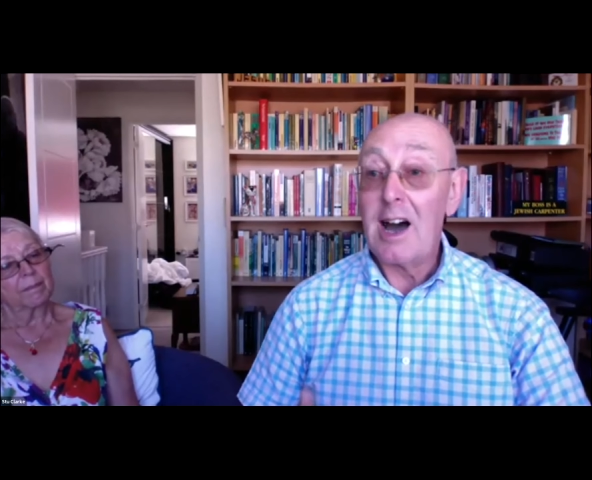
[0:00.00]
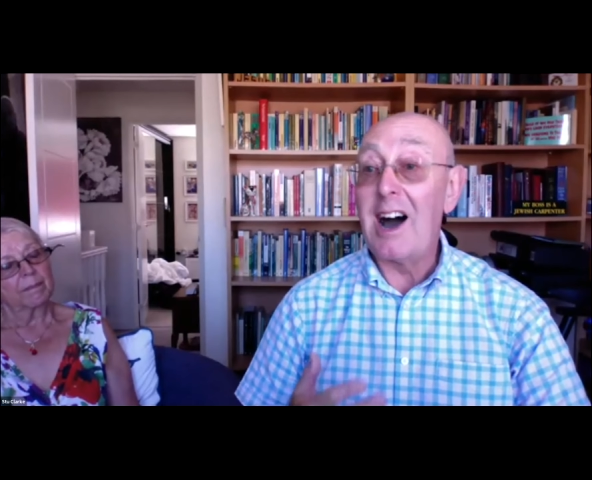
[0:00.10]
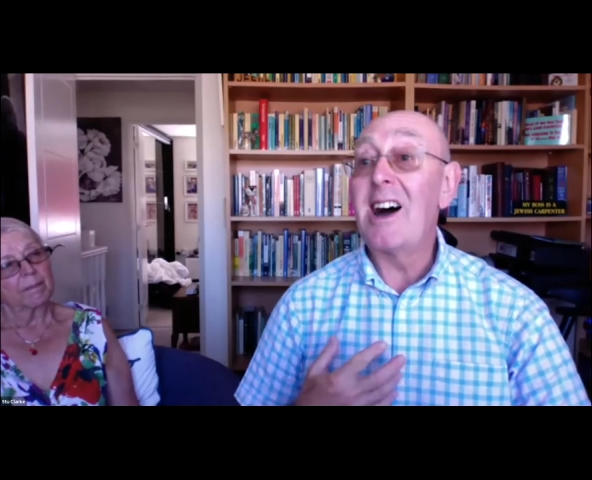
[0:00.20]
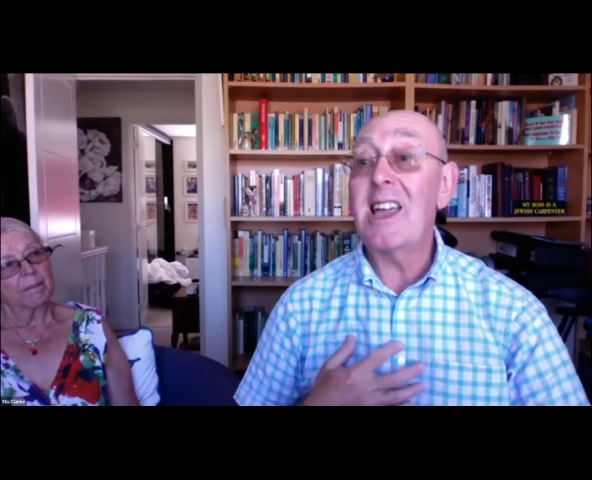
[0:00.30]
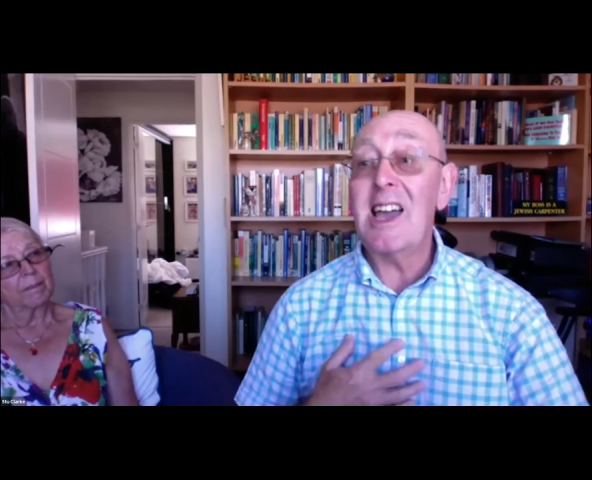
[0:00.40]

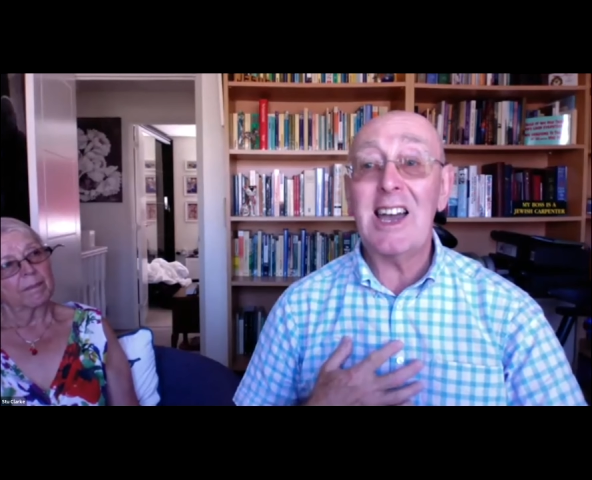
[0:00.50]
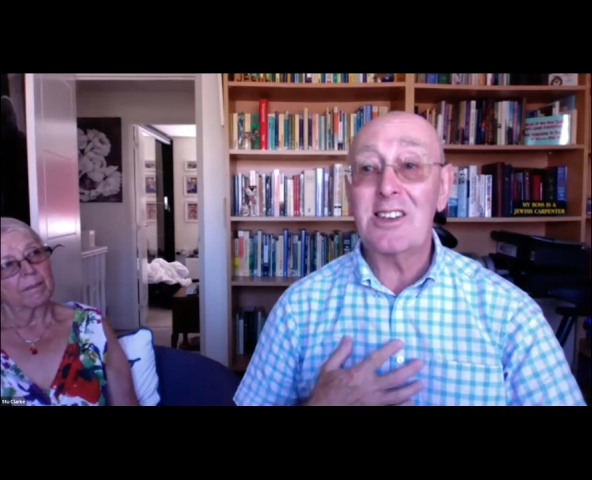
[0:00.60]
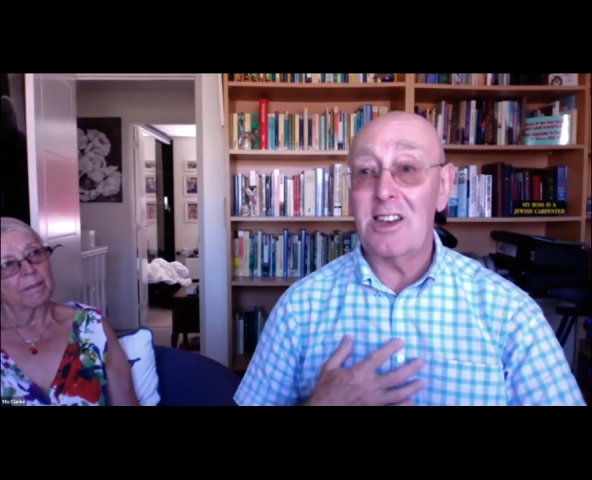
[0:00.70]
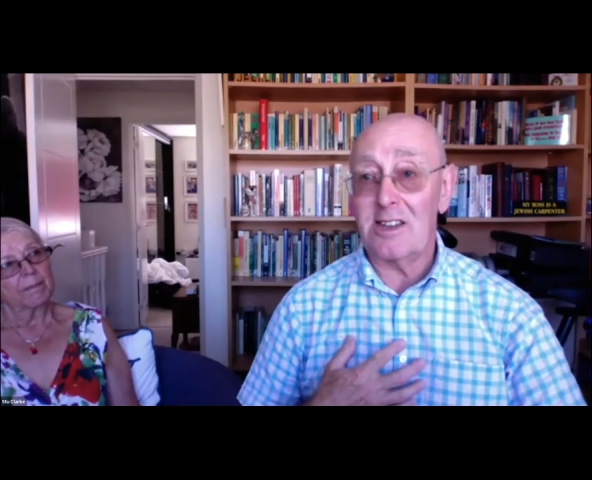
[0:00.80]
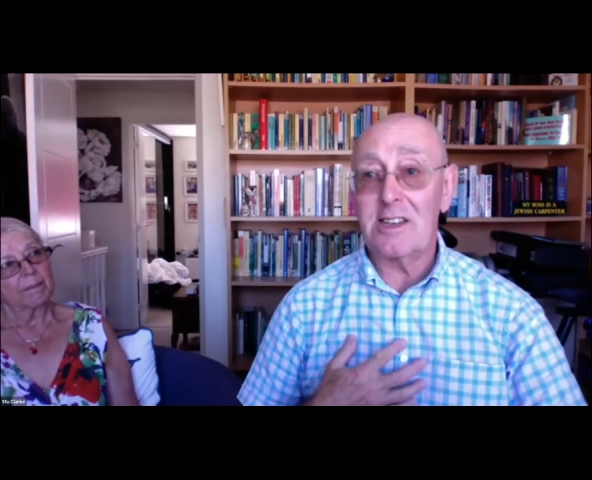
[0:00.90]
I
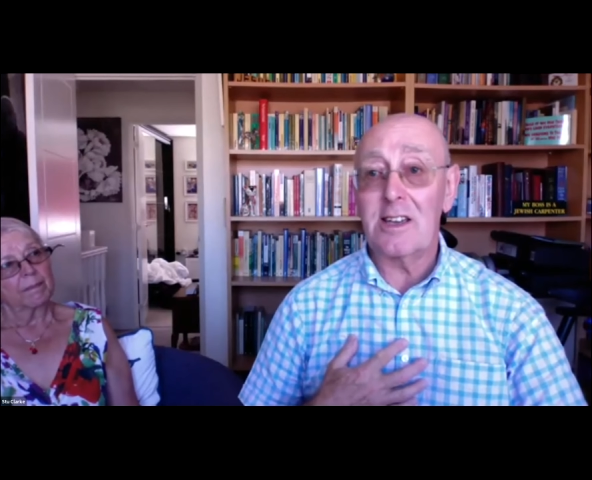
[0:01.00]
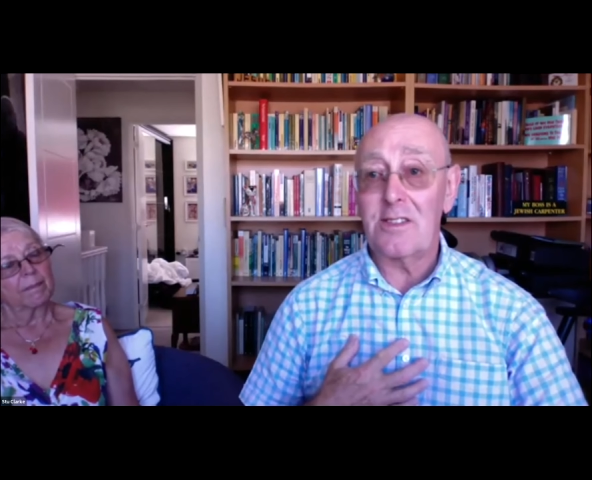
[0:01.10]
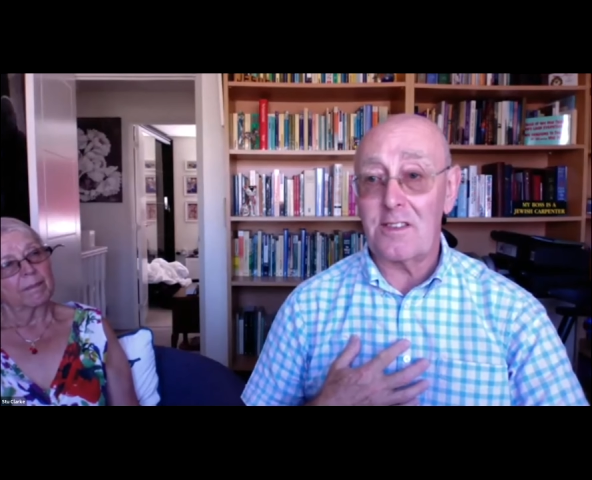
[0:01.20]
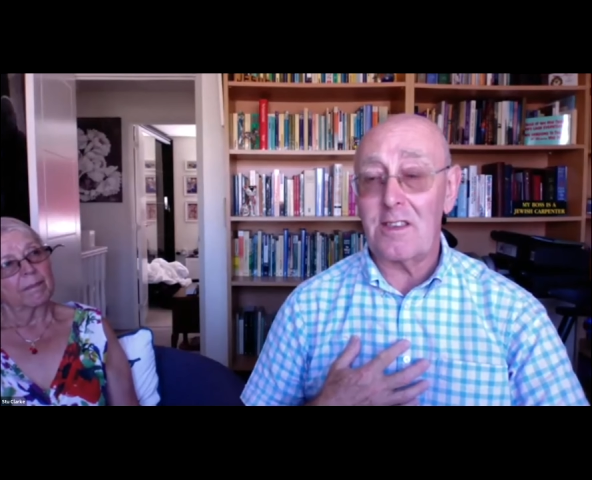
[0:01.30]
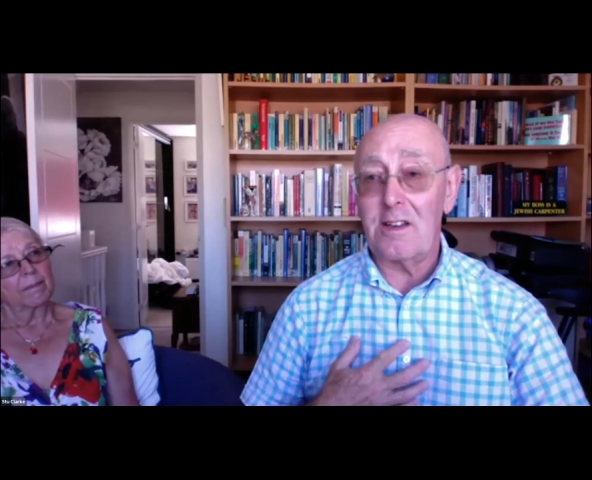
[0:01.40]
hadn't
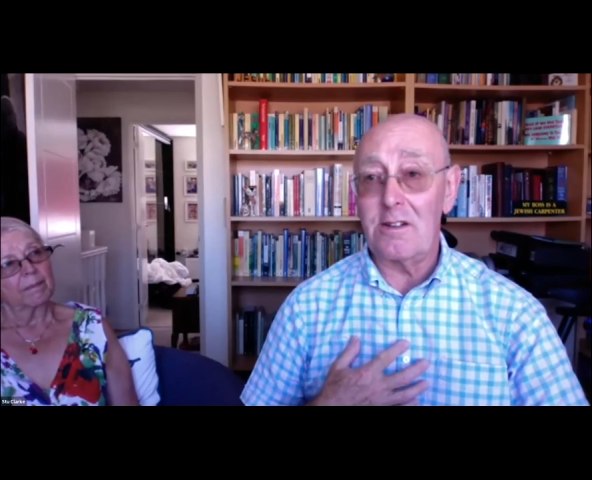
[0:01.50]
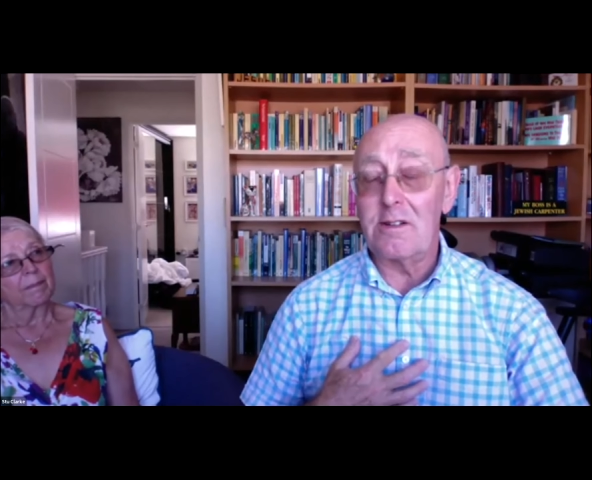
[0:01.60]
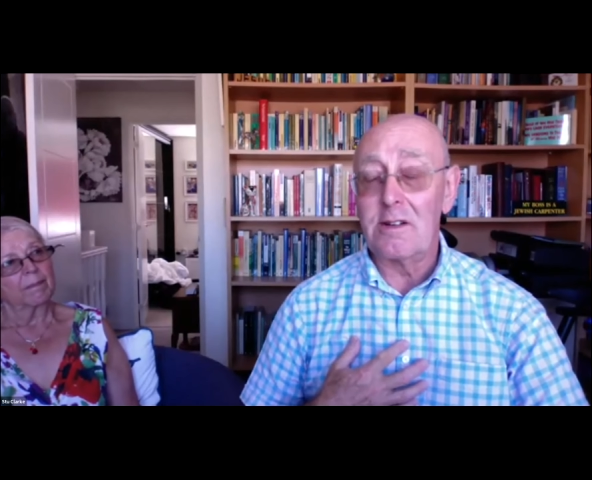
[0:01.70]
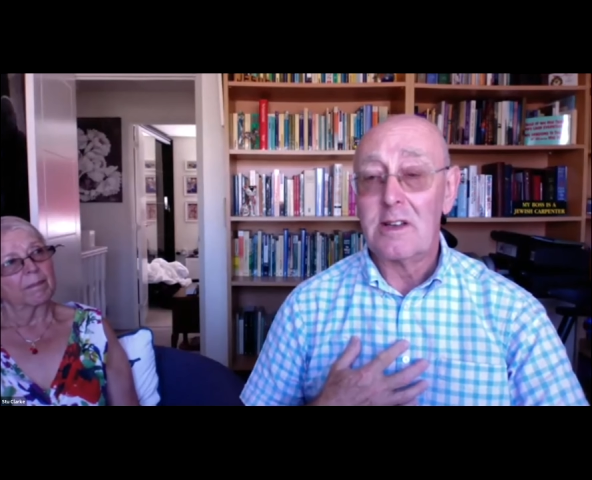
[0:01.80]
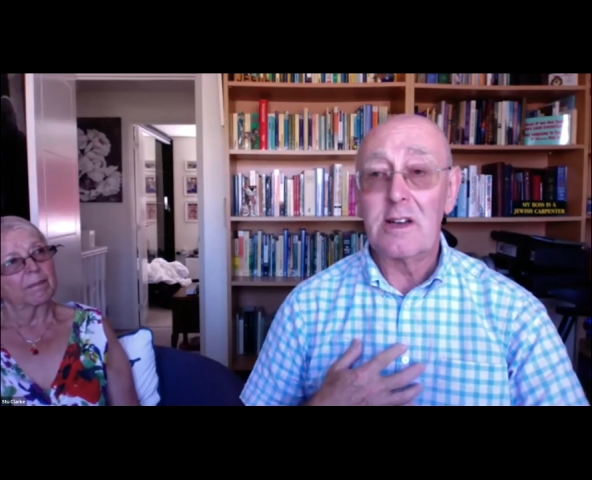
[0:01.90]
done
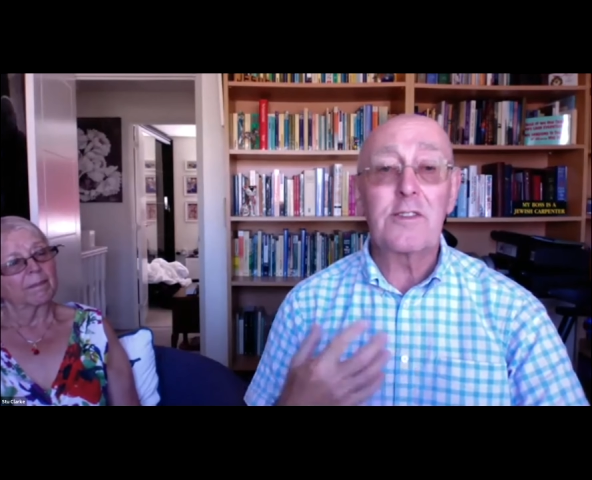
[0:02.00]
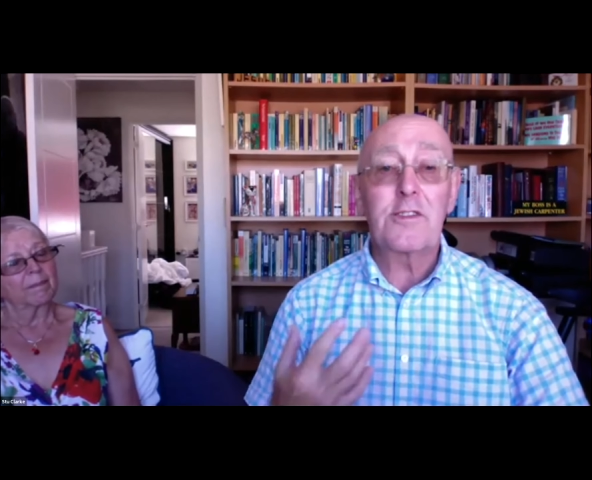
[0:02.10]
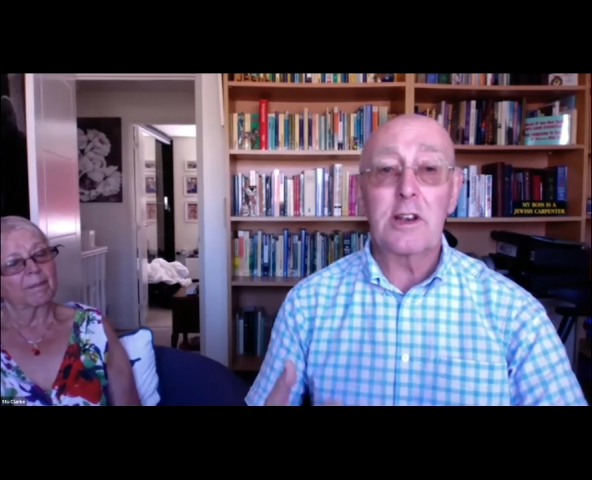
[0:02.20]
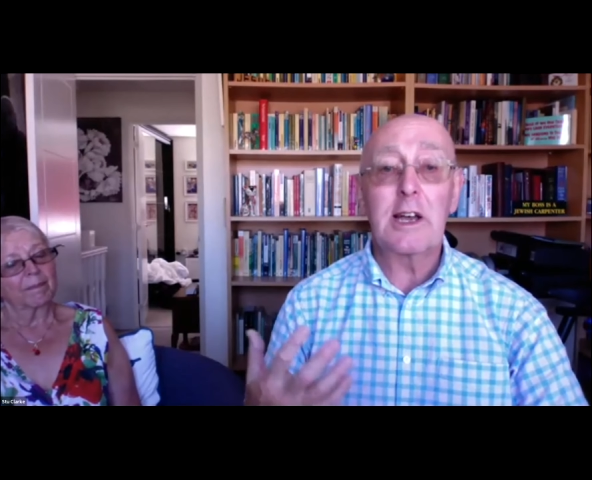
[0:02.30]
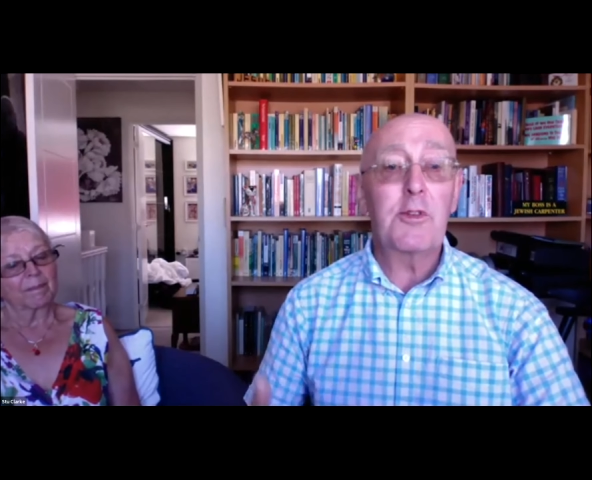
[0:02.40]
so
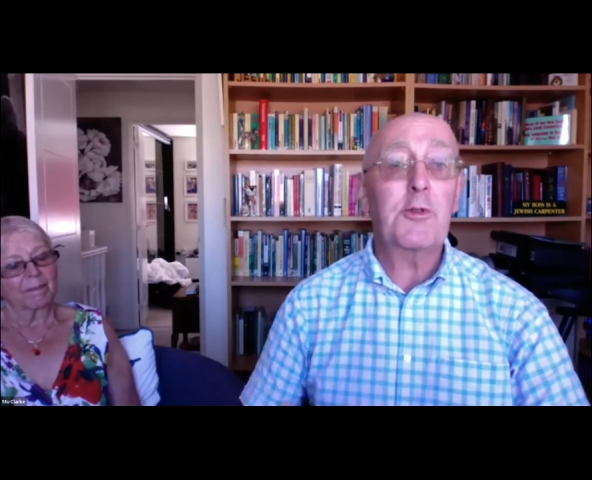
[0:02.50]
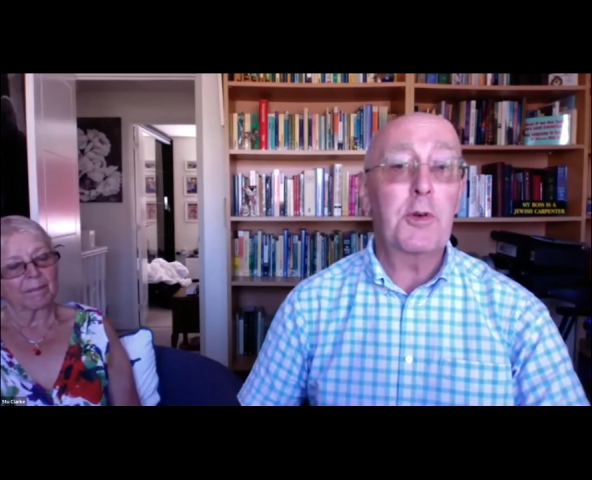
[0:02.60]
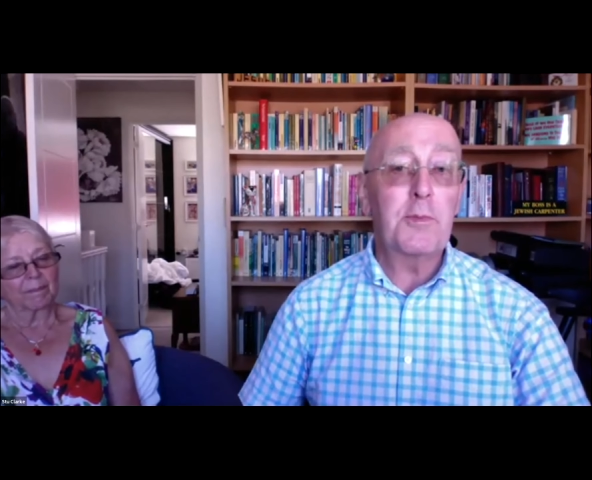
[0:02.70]
until I was